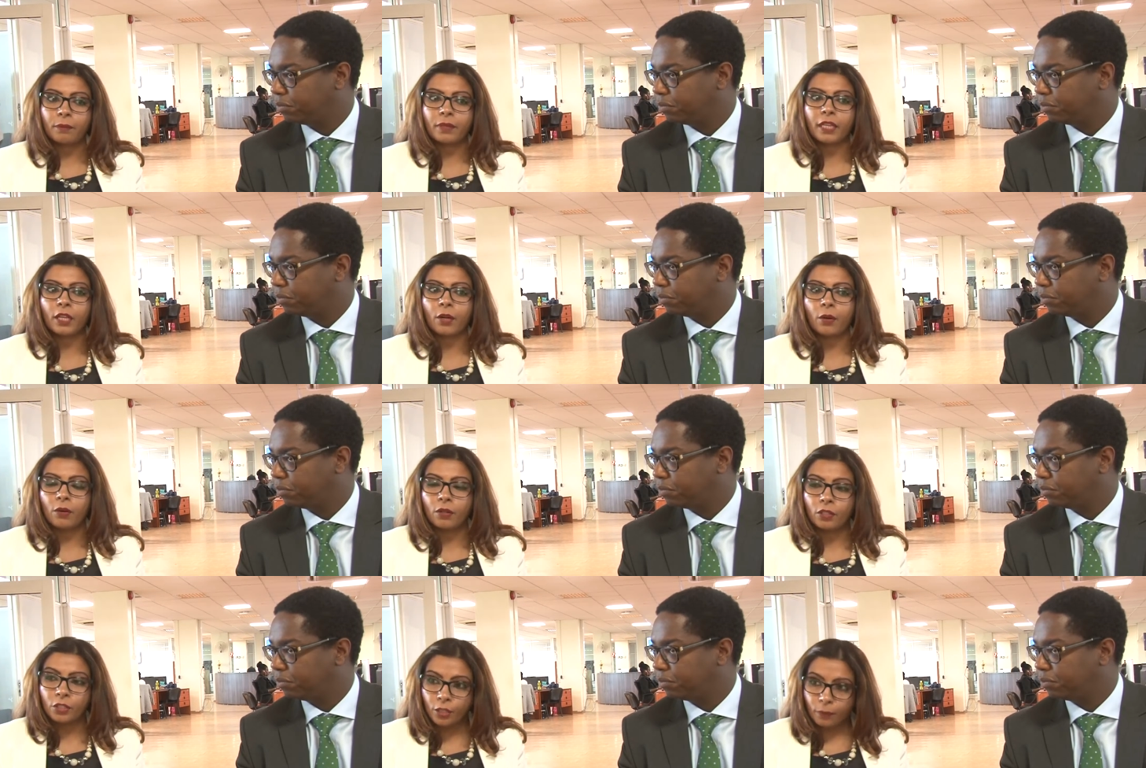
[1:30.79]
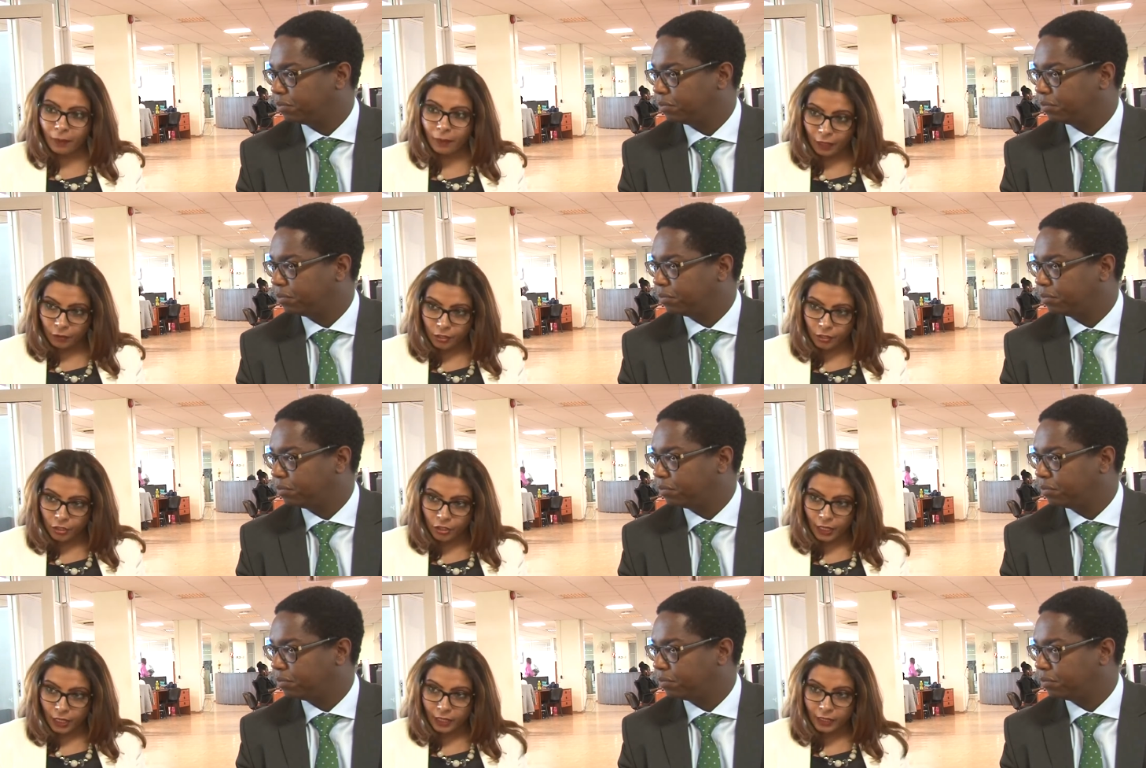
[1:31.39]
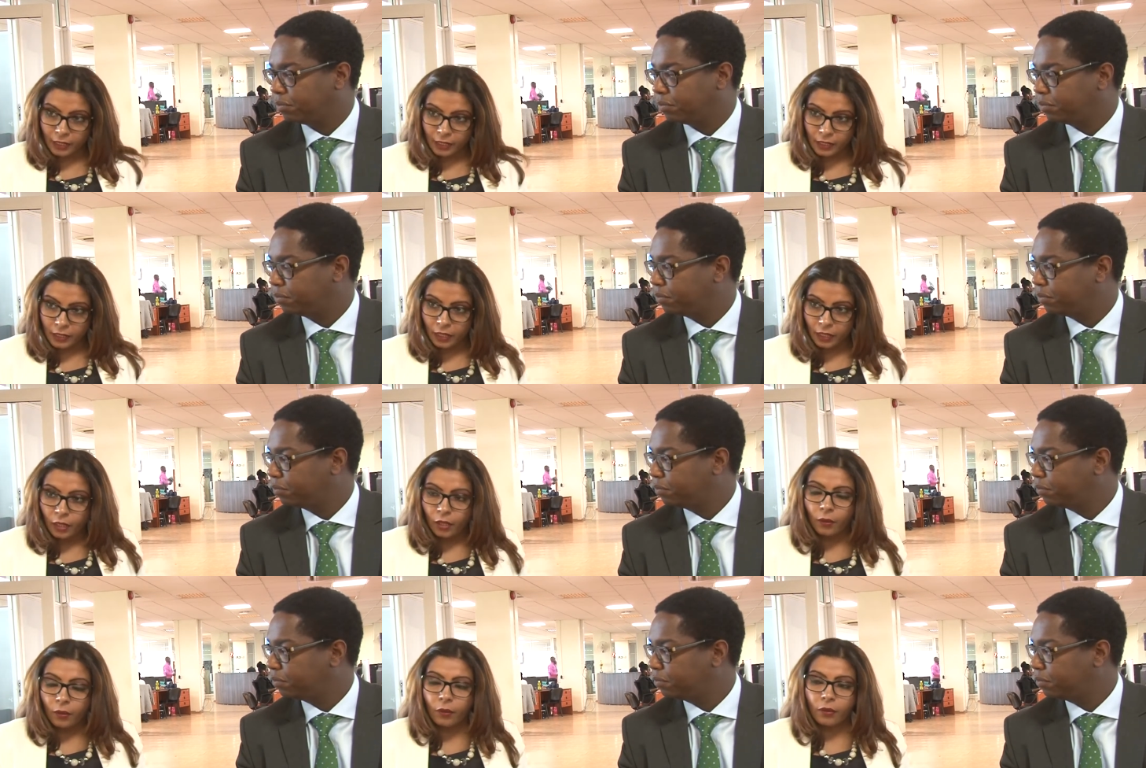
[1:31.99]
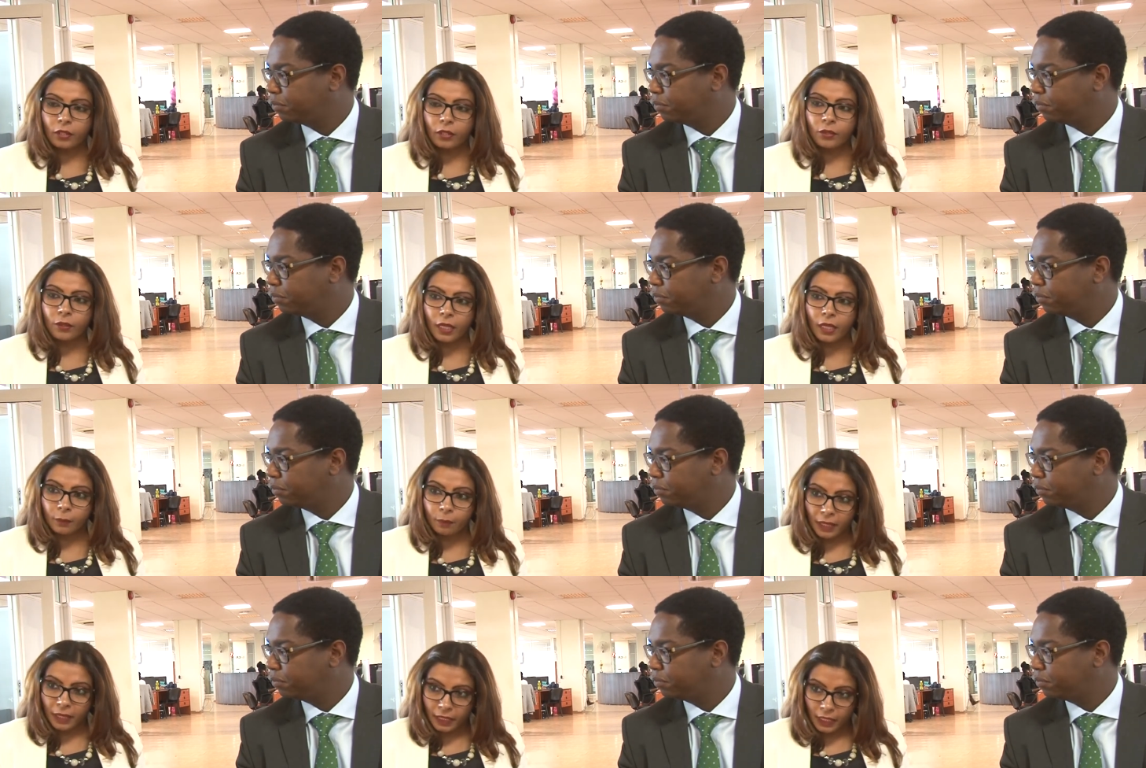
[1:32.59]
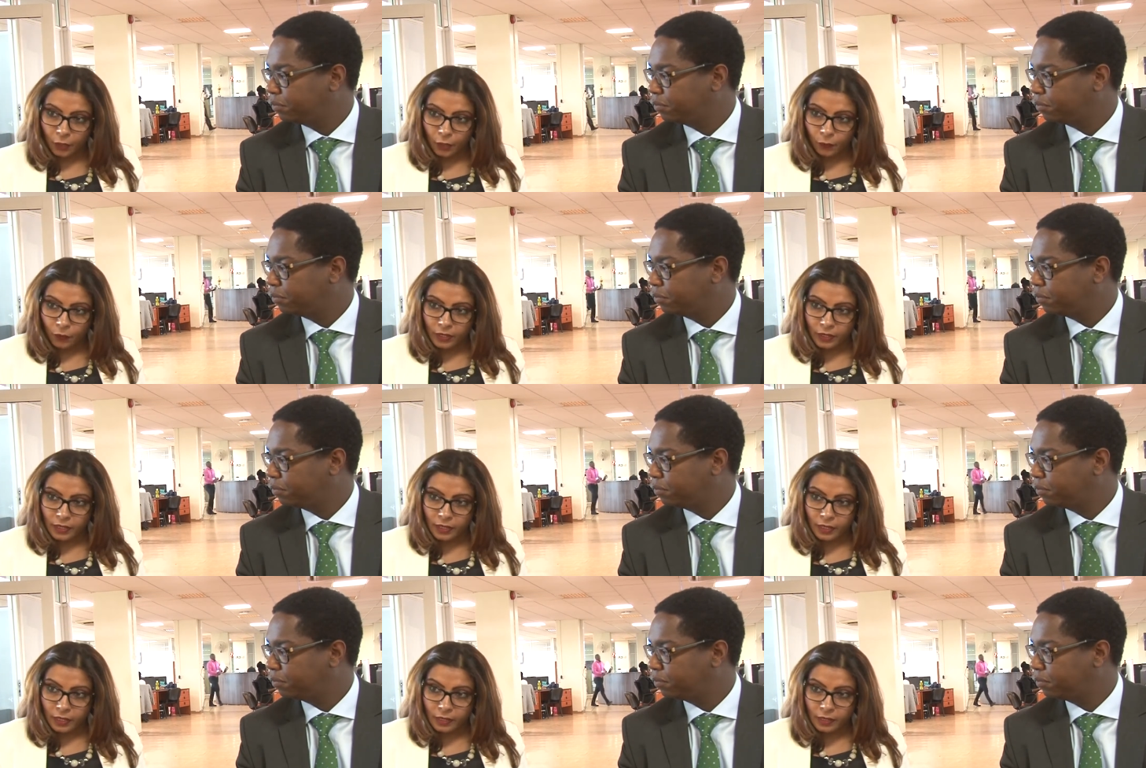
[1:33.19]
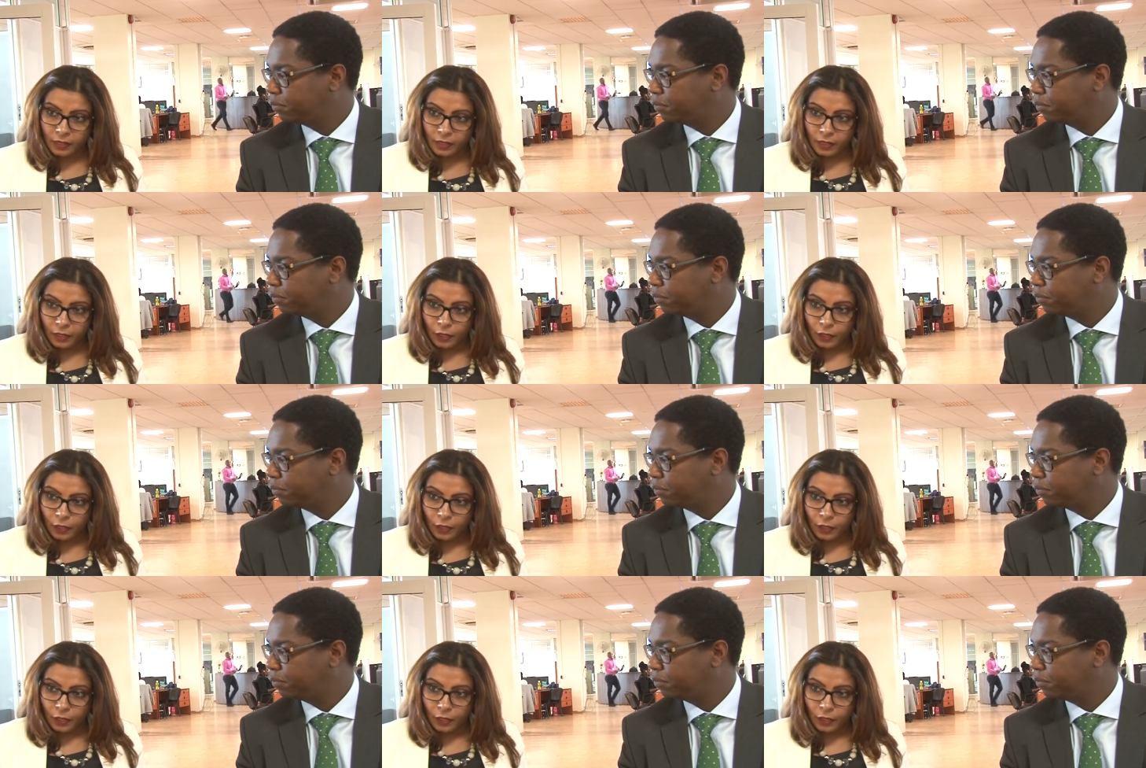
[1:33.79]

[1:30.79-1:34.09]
Speaker 1: bring all your bounce checks, all your unpaid invoices.